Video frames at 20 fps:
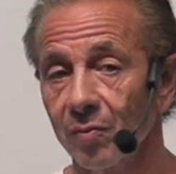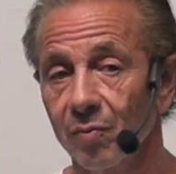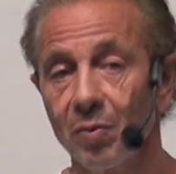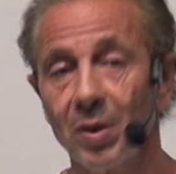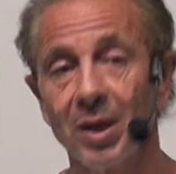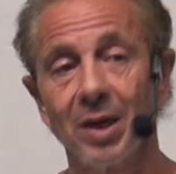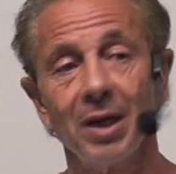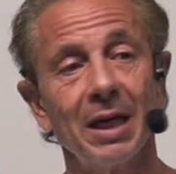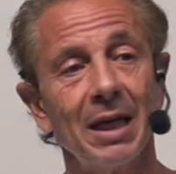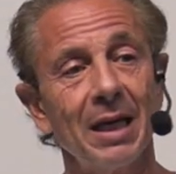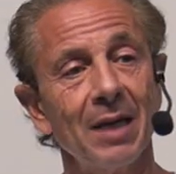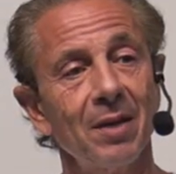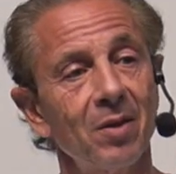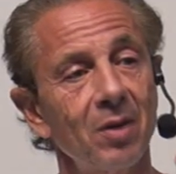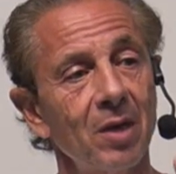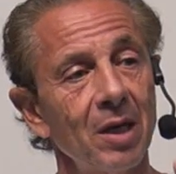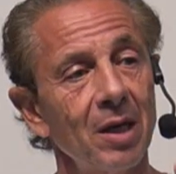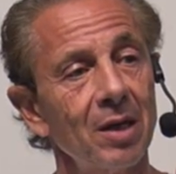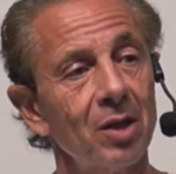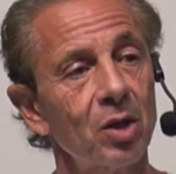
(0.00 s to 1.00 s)
But it,
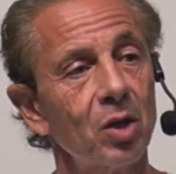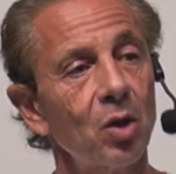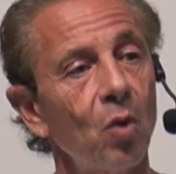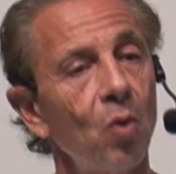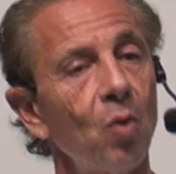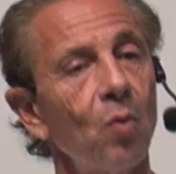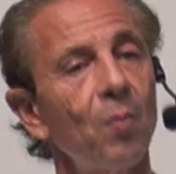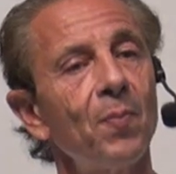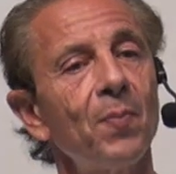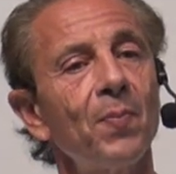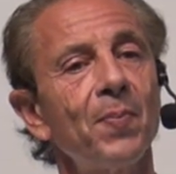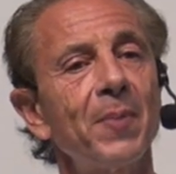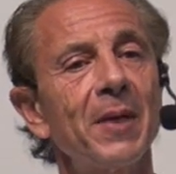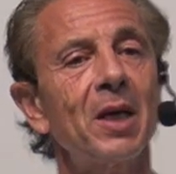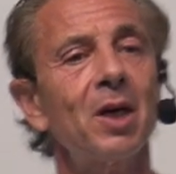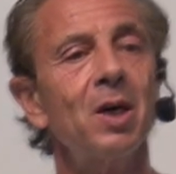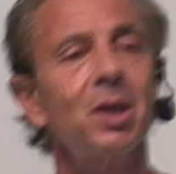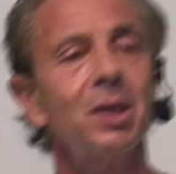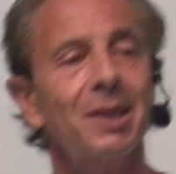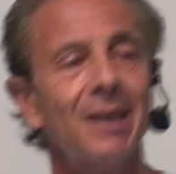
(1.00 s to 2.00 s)
so
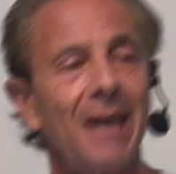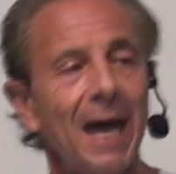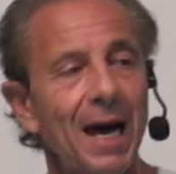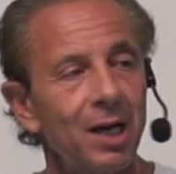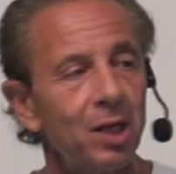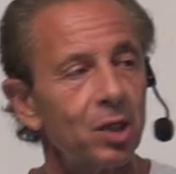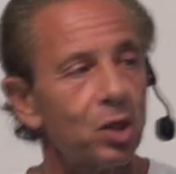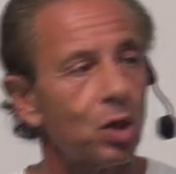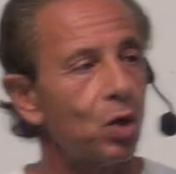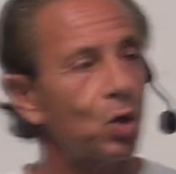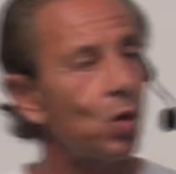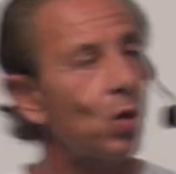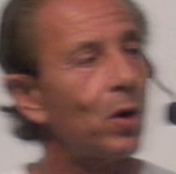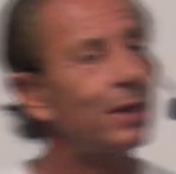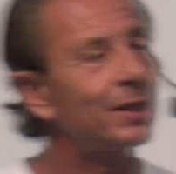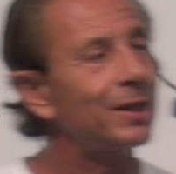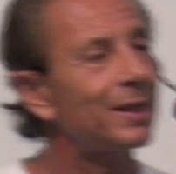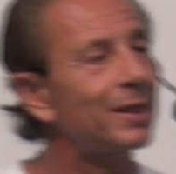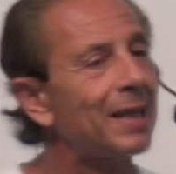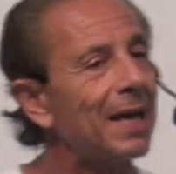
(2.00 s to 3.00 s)
because God has
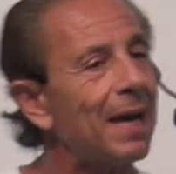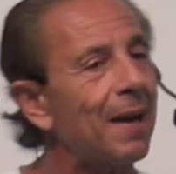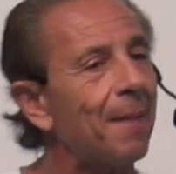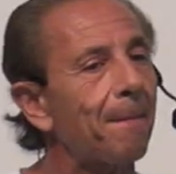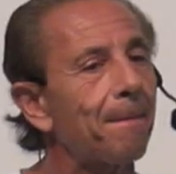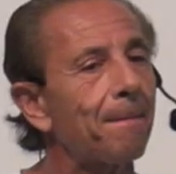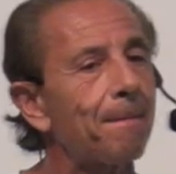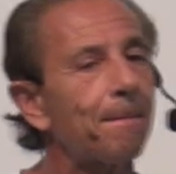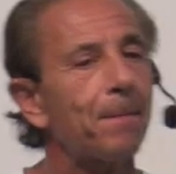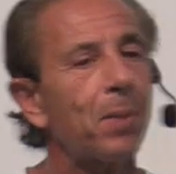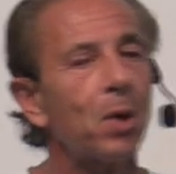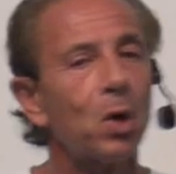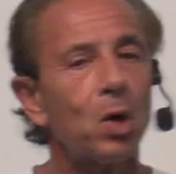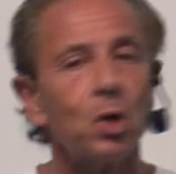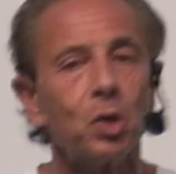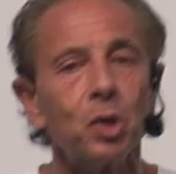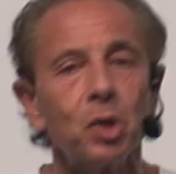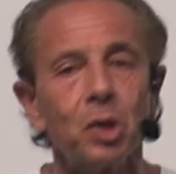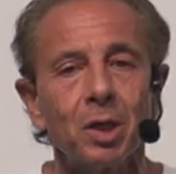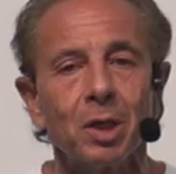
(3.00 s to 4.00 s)
anointed that
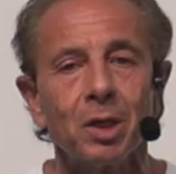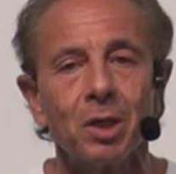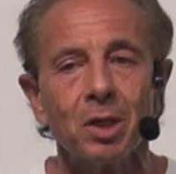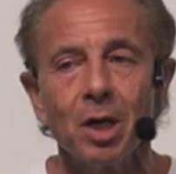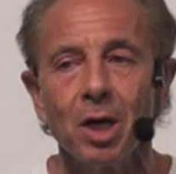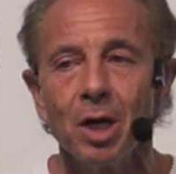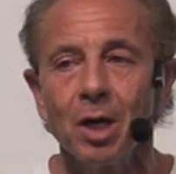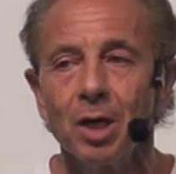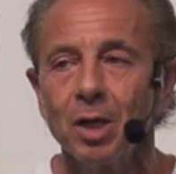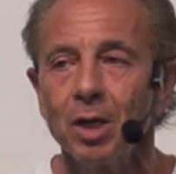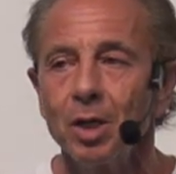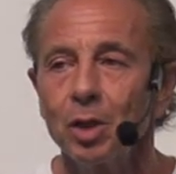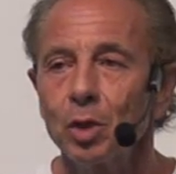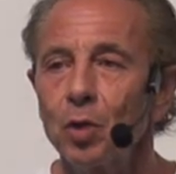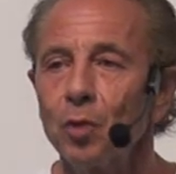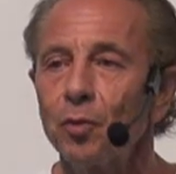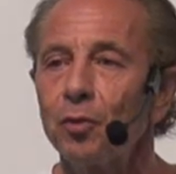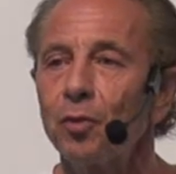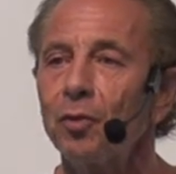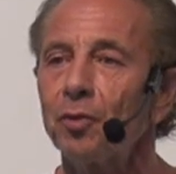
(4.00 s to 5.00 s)
person
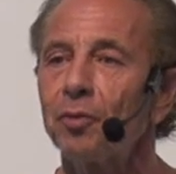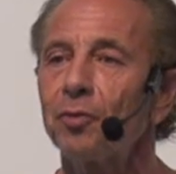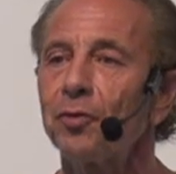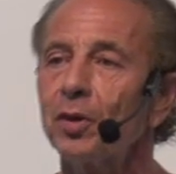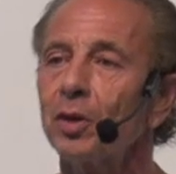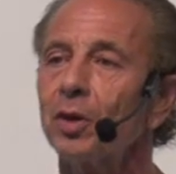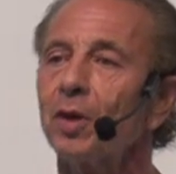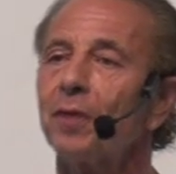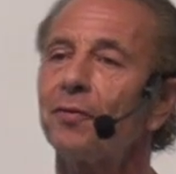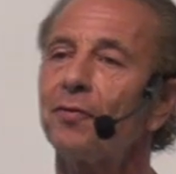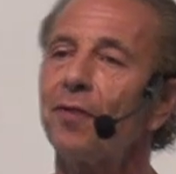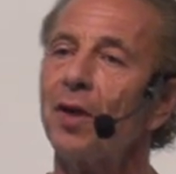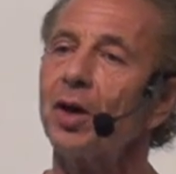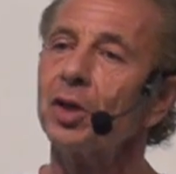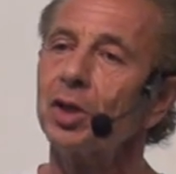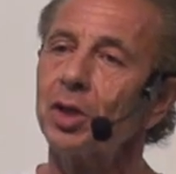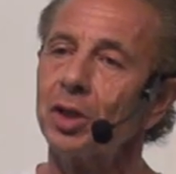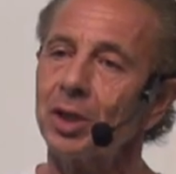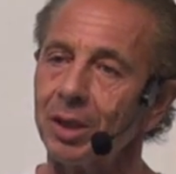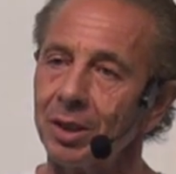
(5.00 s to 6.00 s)
to fulfill a
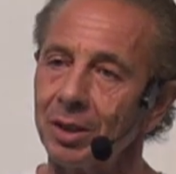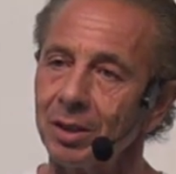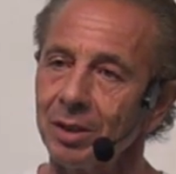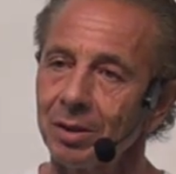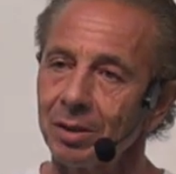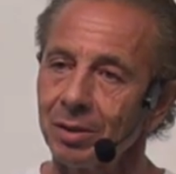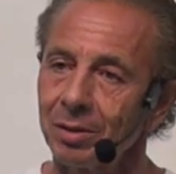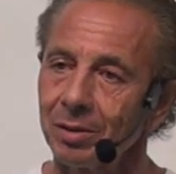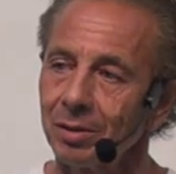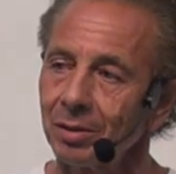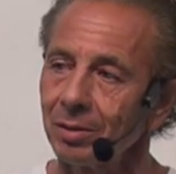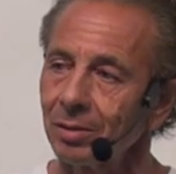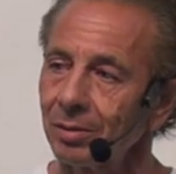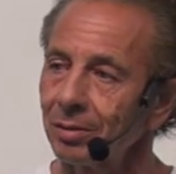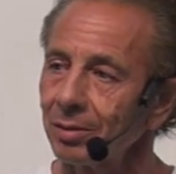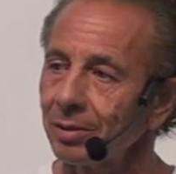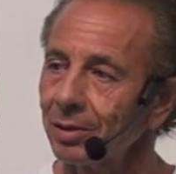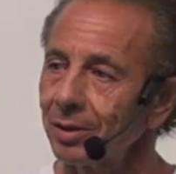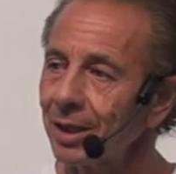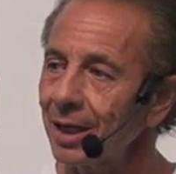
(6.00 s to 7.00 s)
function
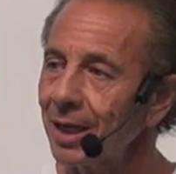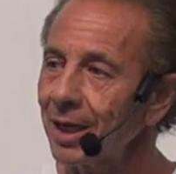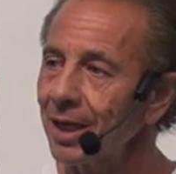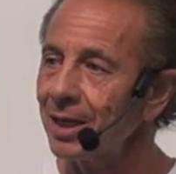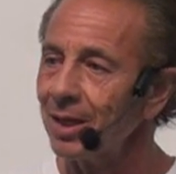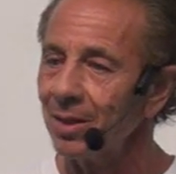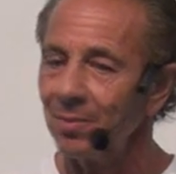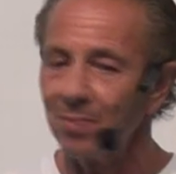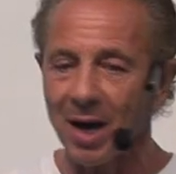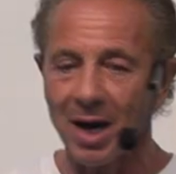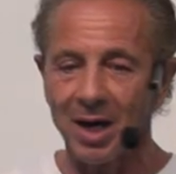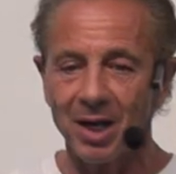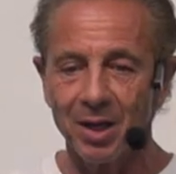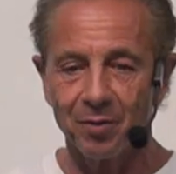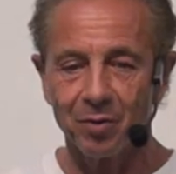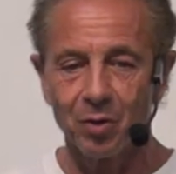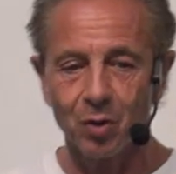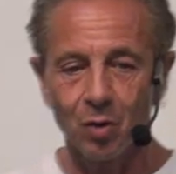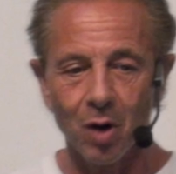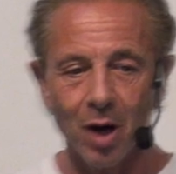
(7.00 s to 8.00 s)
in the body
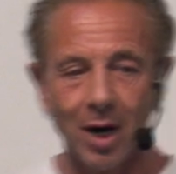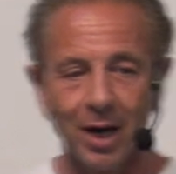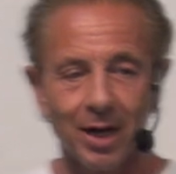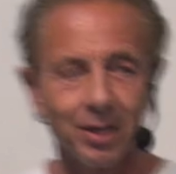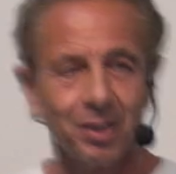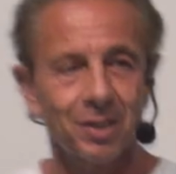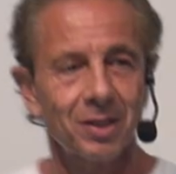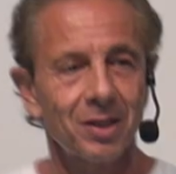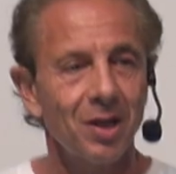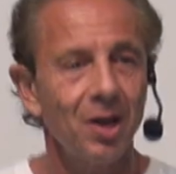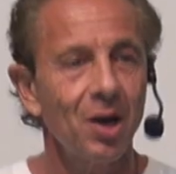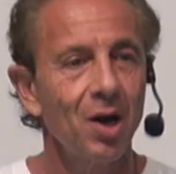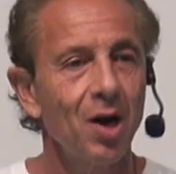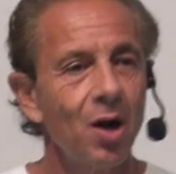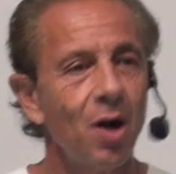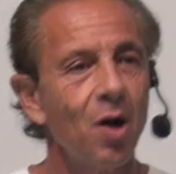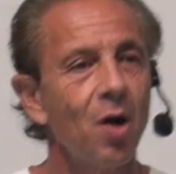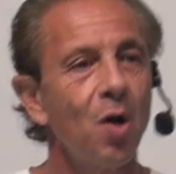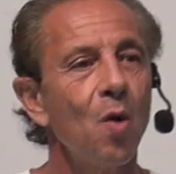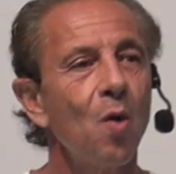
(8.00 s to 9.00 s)
of Christ,
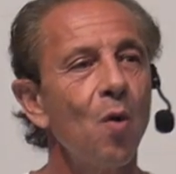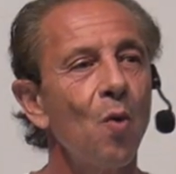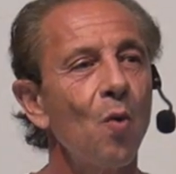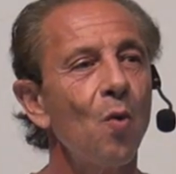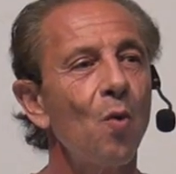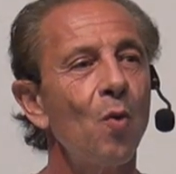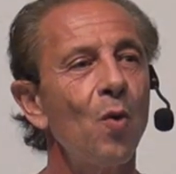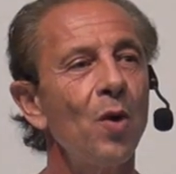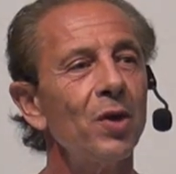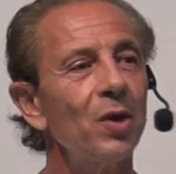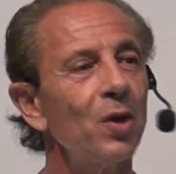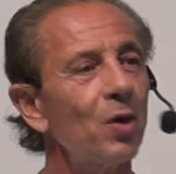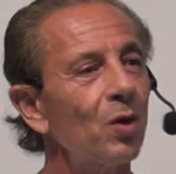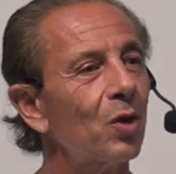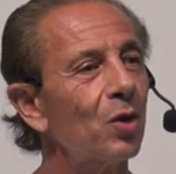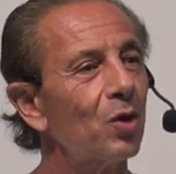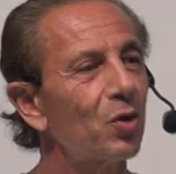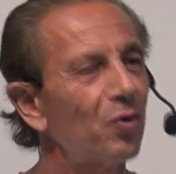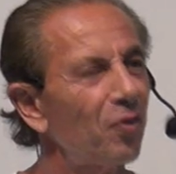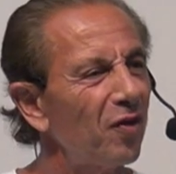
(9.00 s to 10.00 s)
when they're
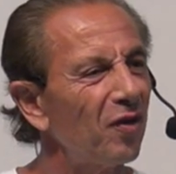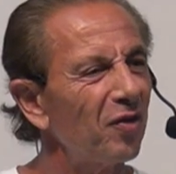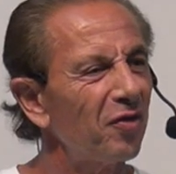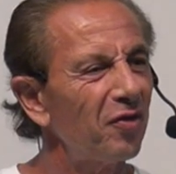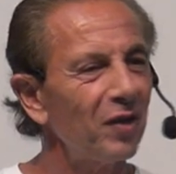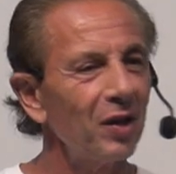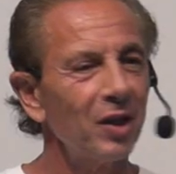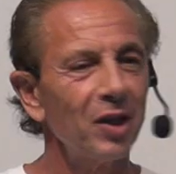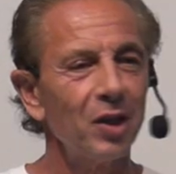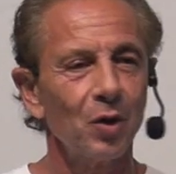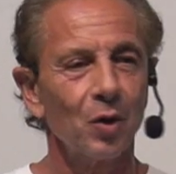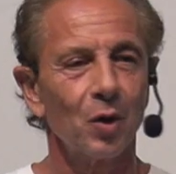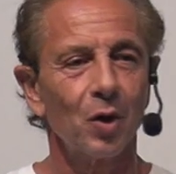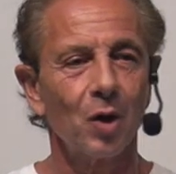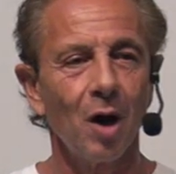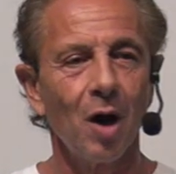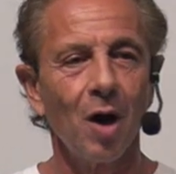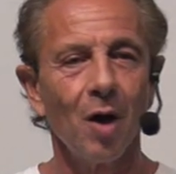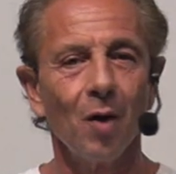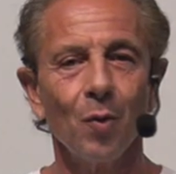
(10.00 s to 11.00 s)
fulfilling their
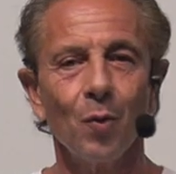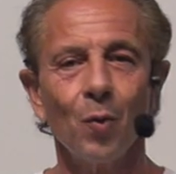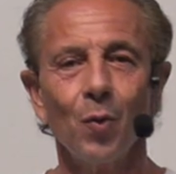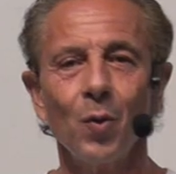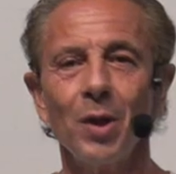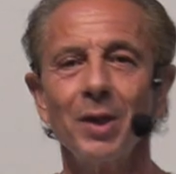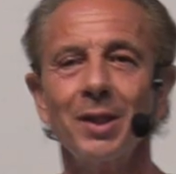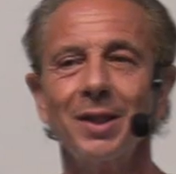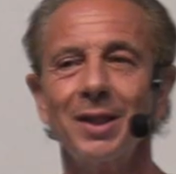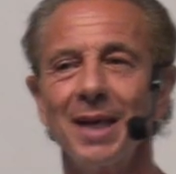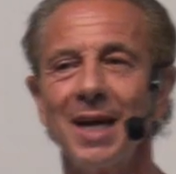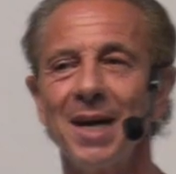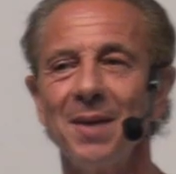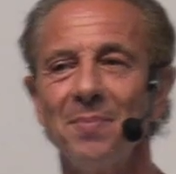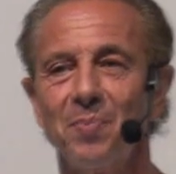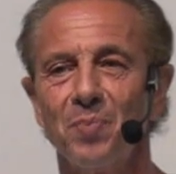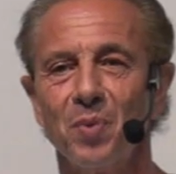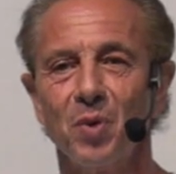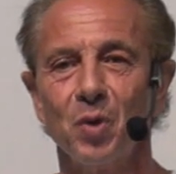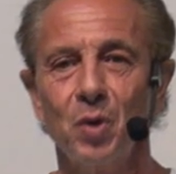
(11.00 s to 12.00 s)
call, what they
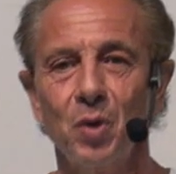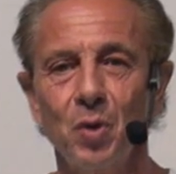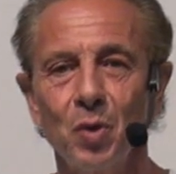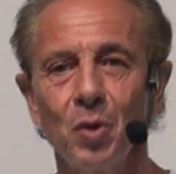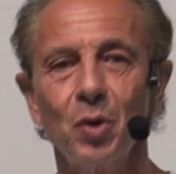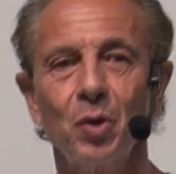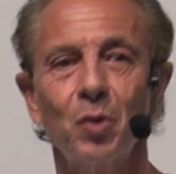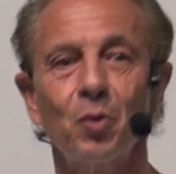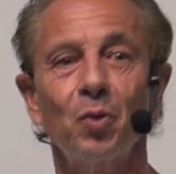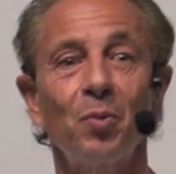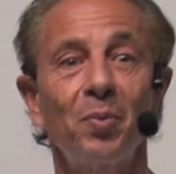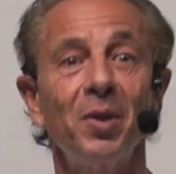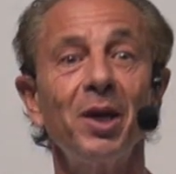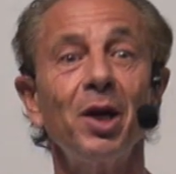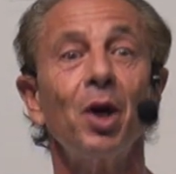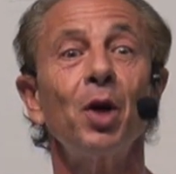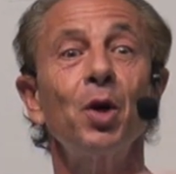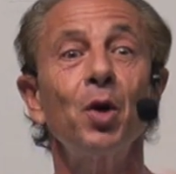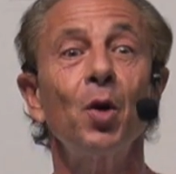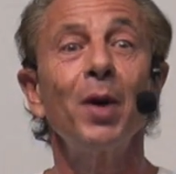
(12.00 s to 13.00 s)
produce will be
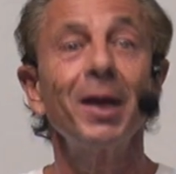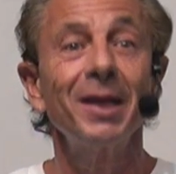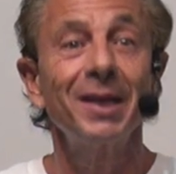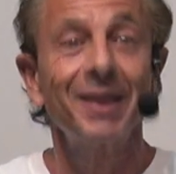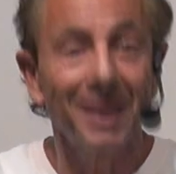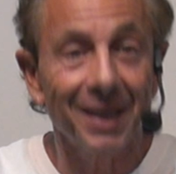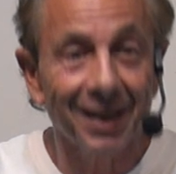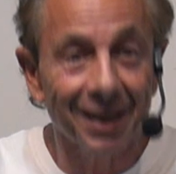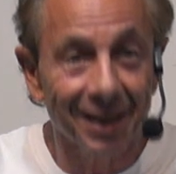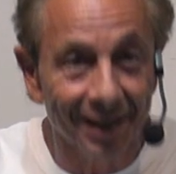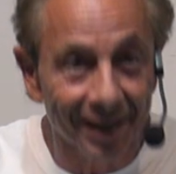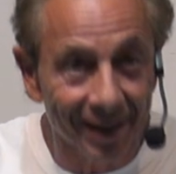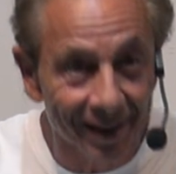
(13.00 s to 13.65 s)
anointed.